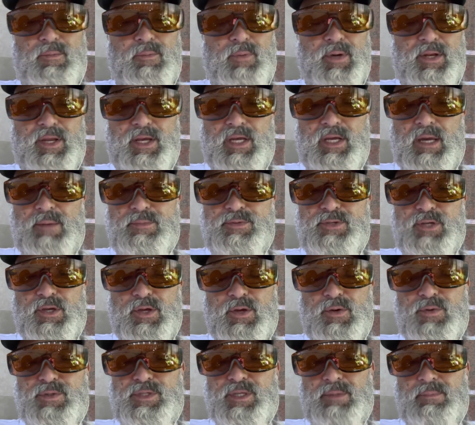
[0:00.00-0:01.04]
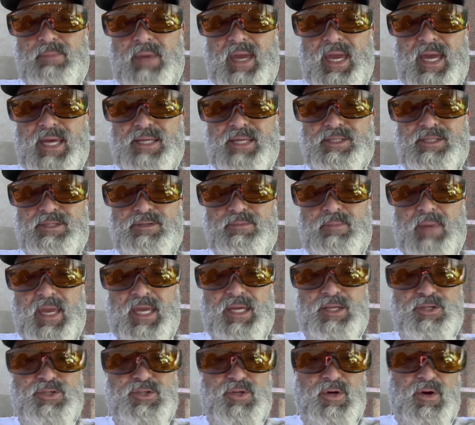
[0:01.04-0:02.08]
when it comes to using masks and
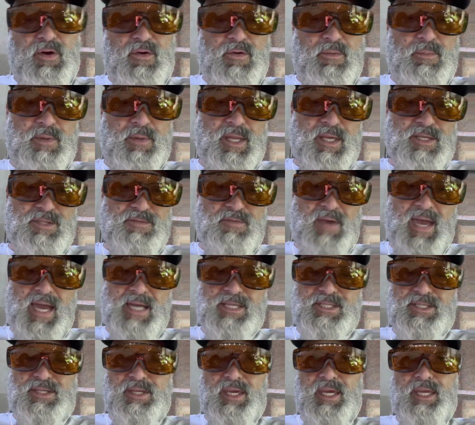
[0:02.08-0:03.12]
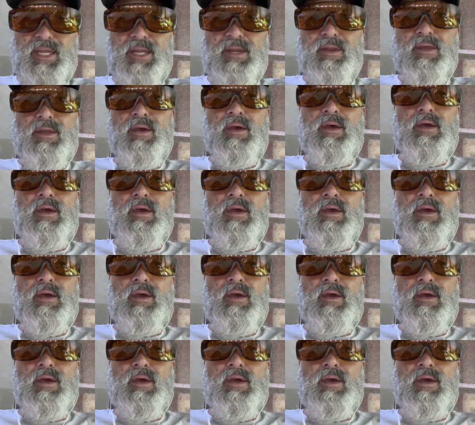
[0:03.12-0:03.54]
making sure everybody is vaccinated.